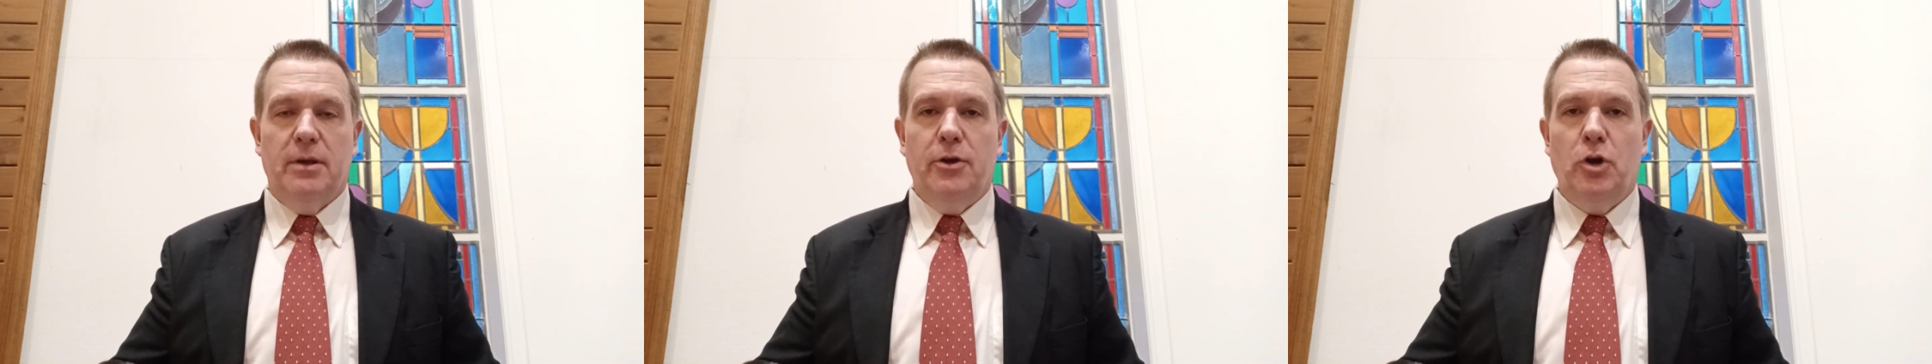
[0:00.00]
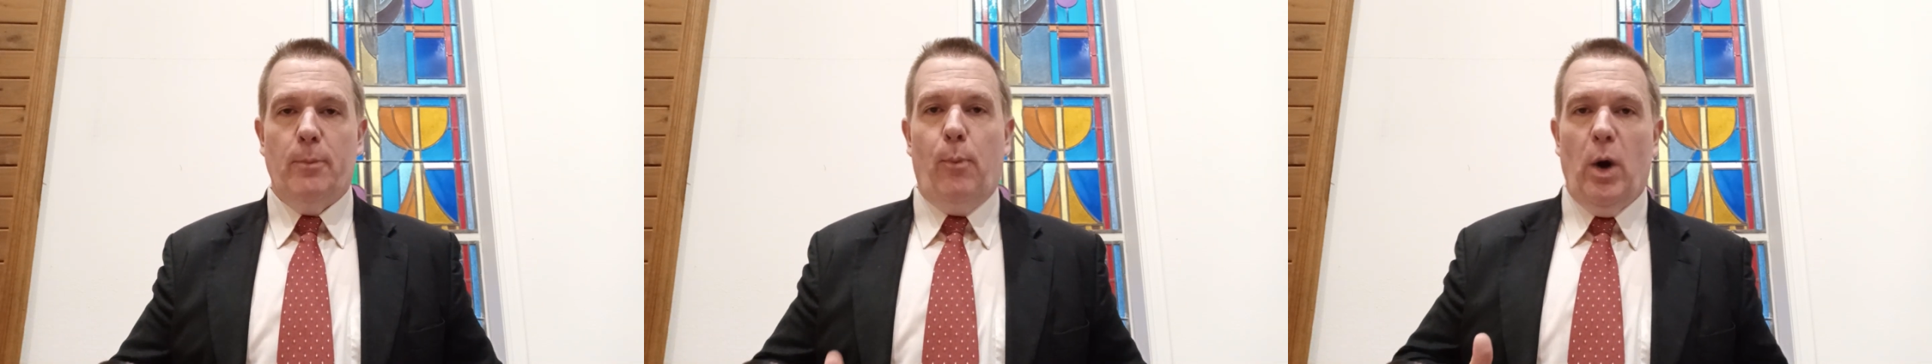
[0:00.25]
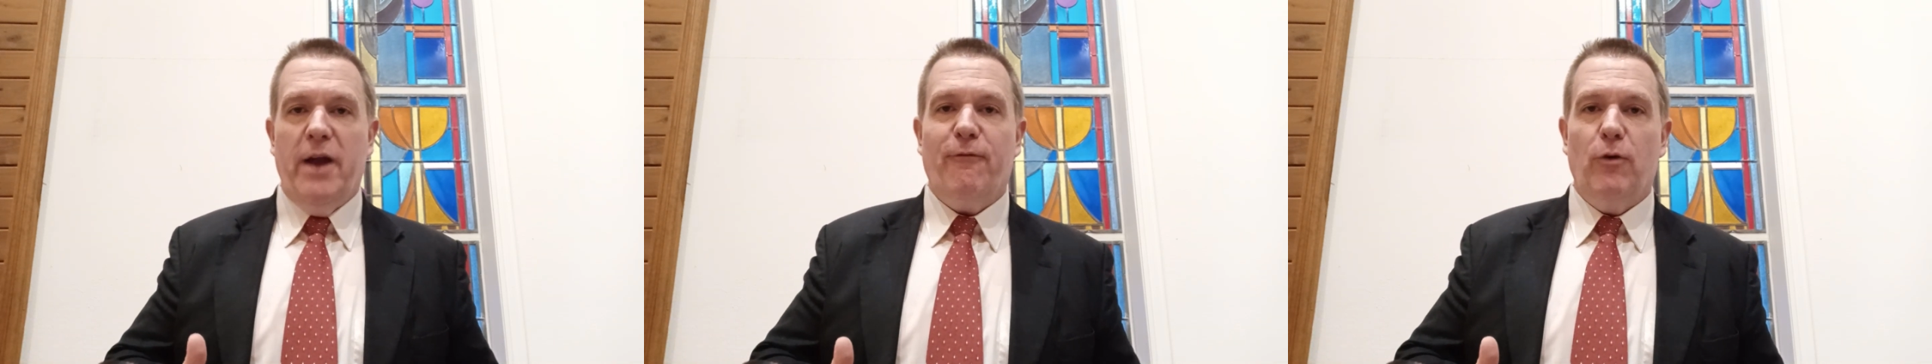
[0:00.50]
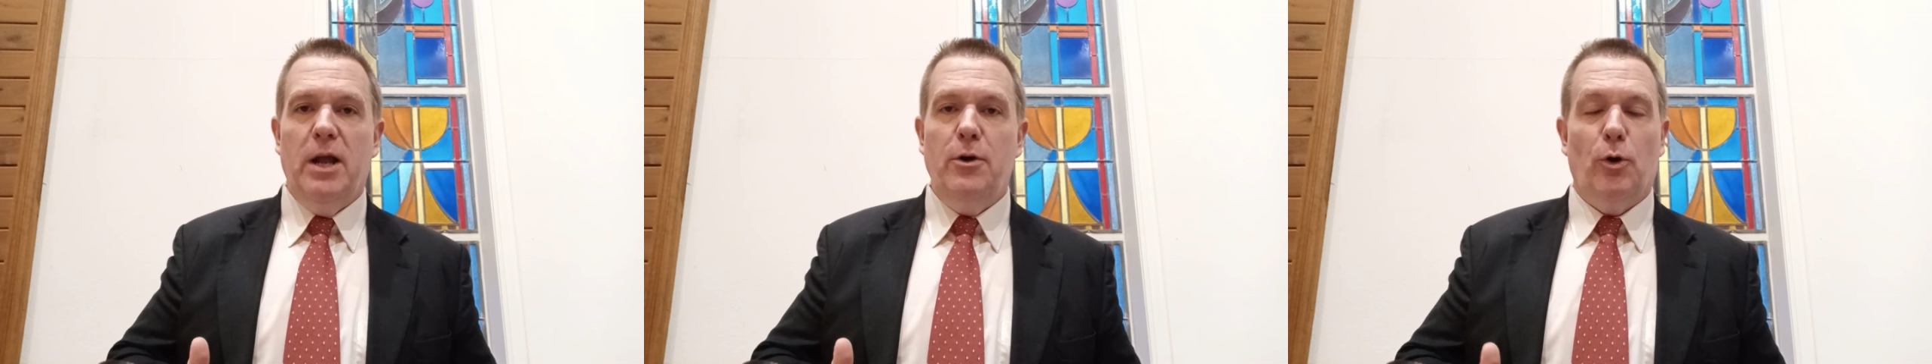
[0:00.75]
your
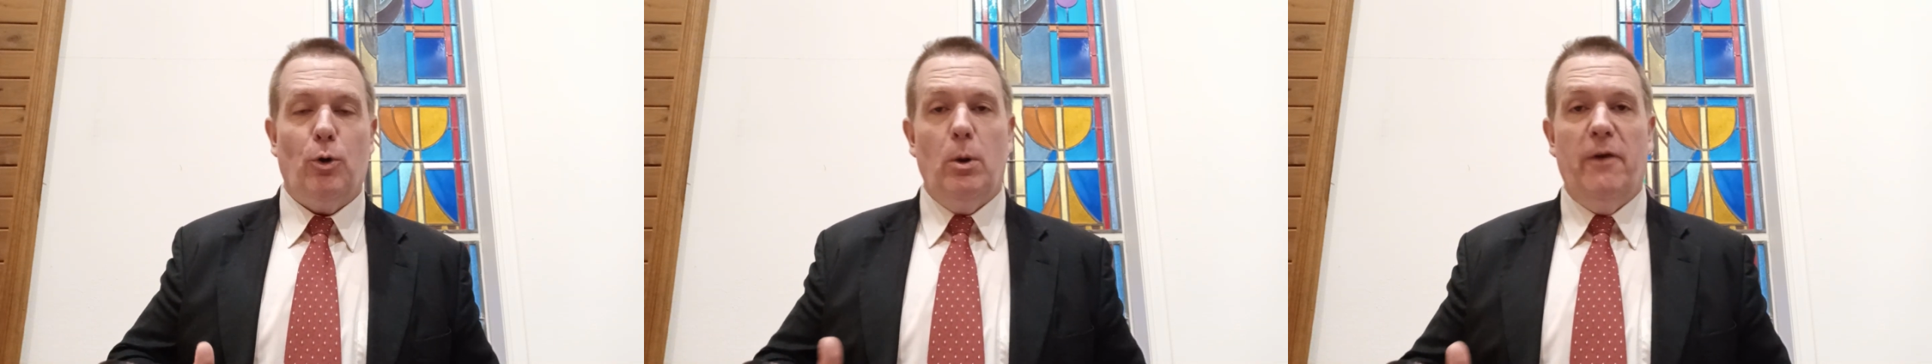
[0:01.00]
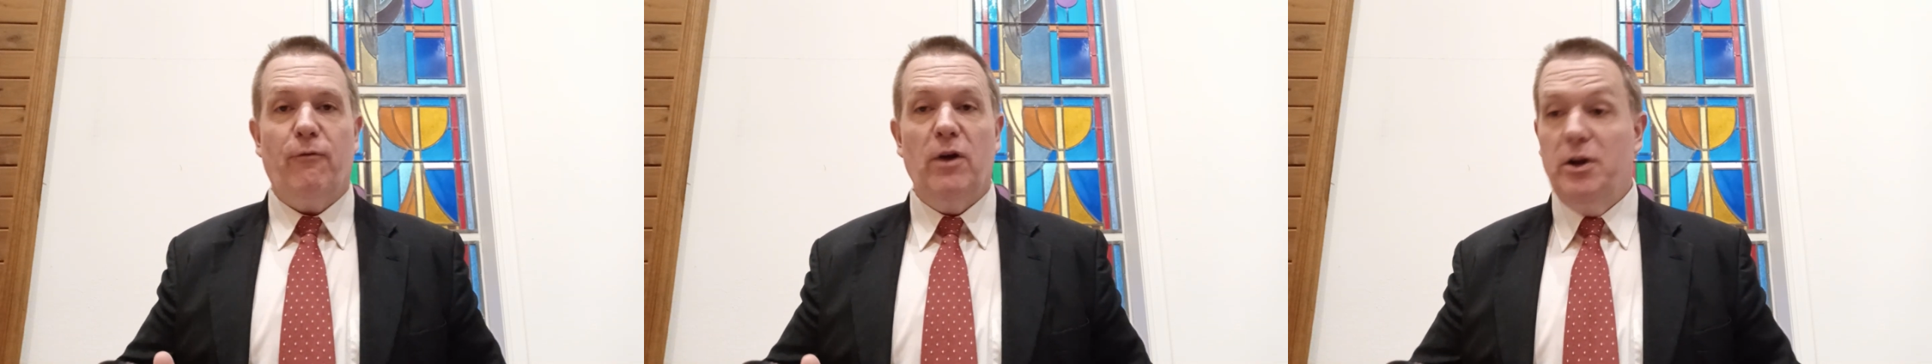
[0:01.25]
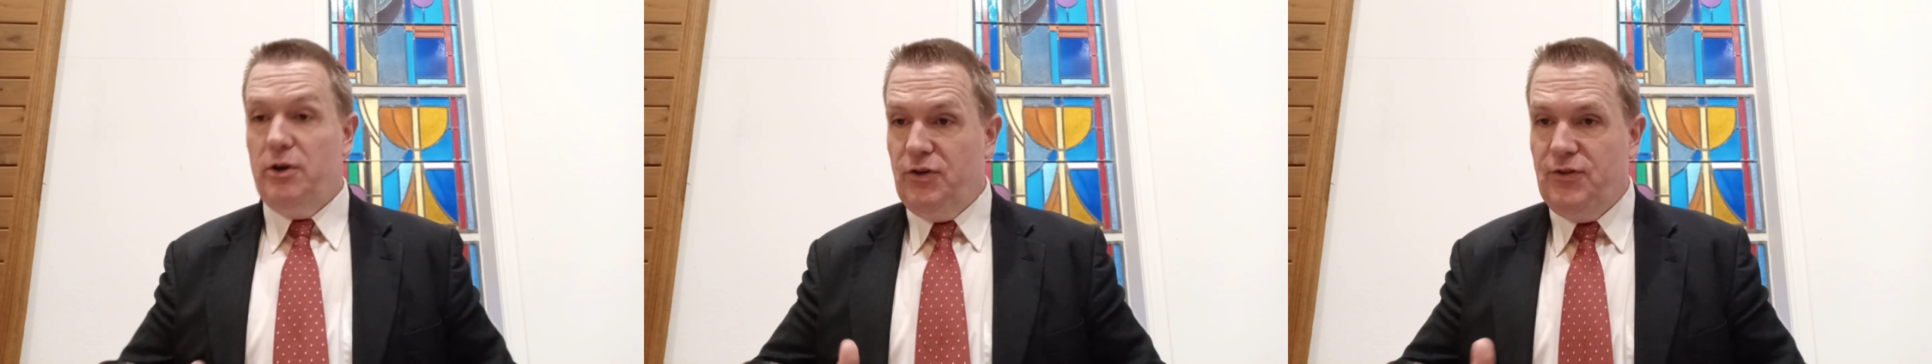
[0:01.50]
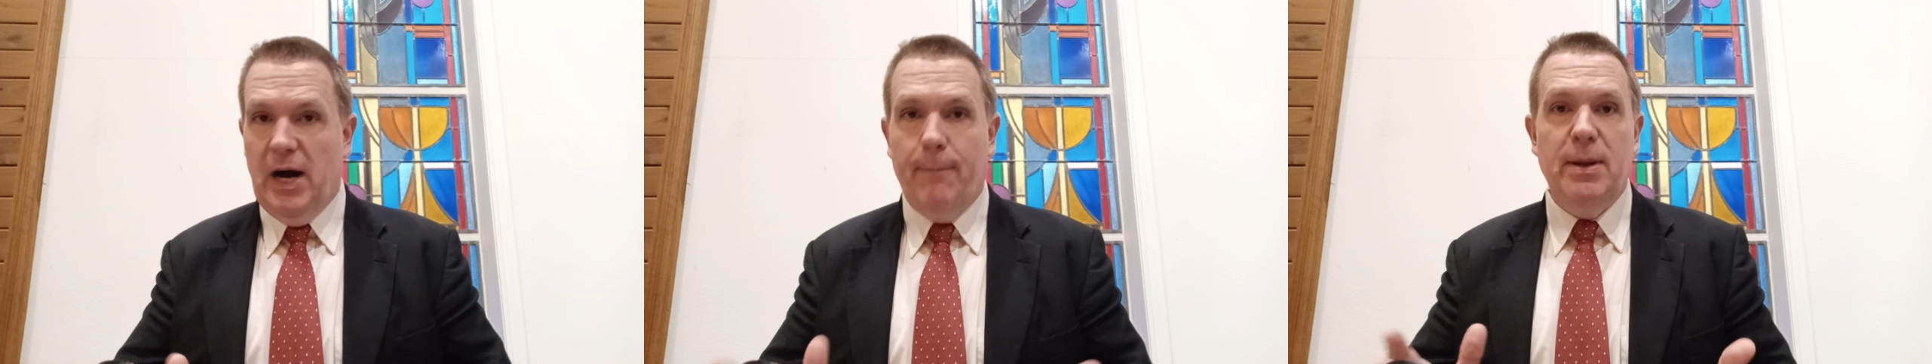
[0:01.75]
boyfriend or
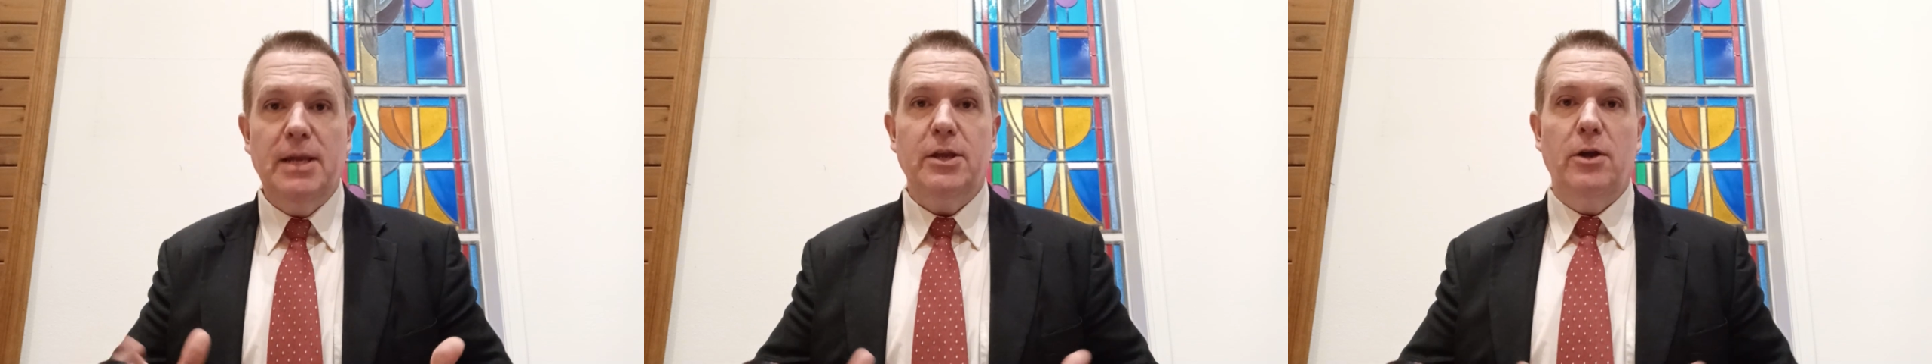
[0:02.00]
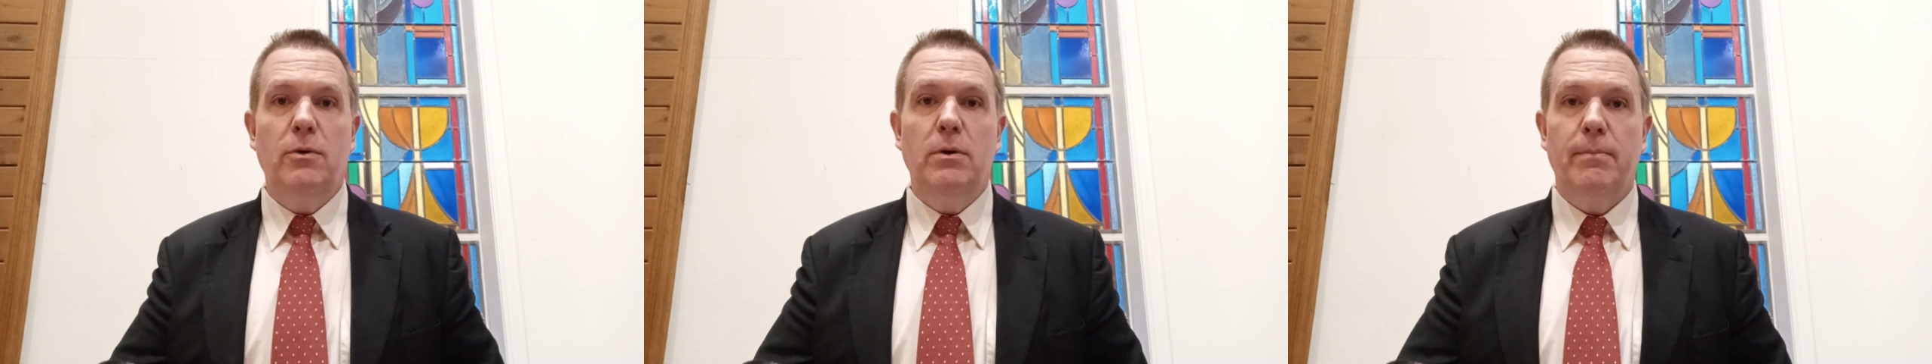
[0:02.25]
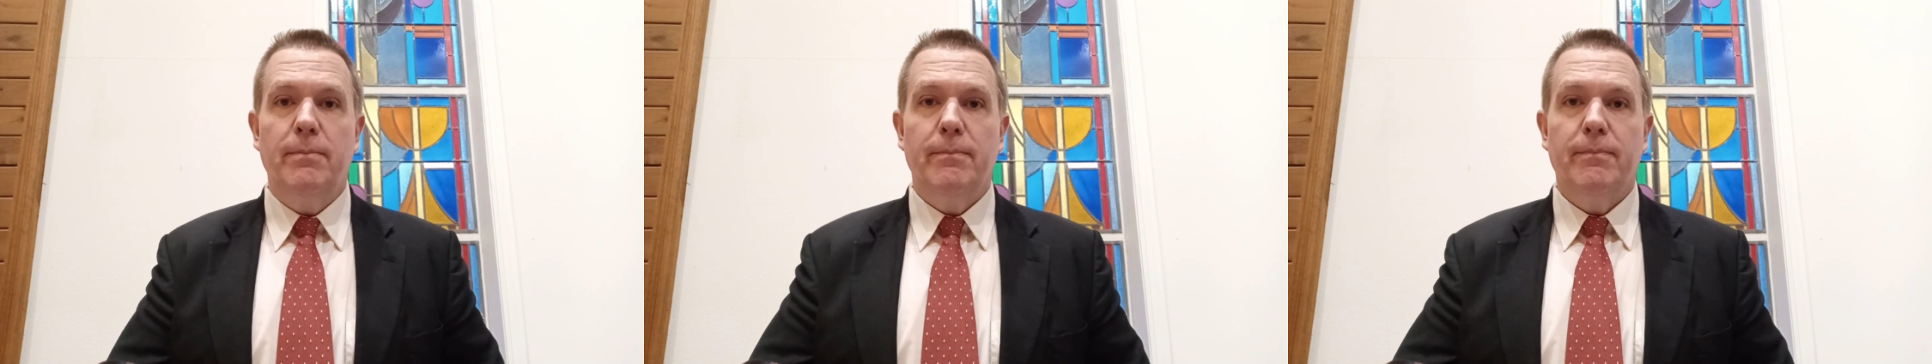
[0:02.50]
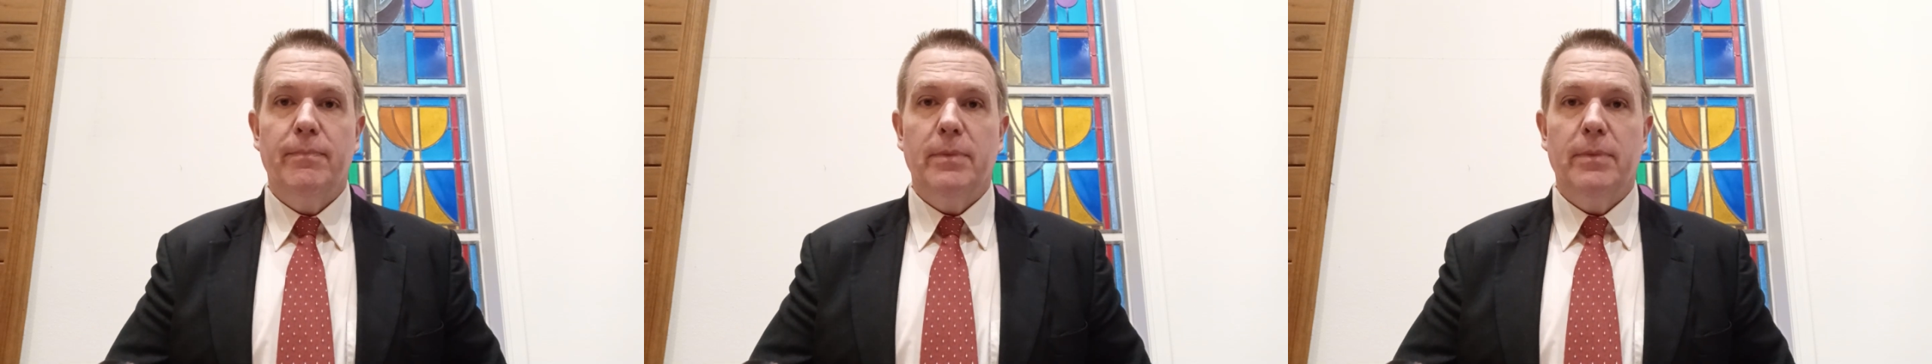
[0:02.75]
girlfriend dumping you,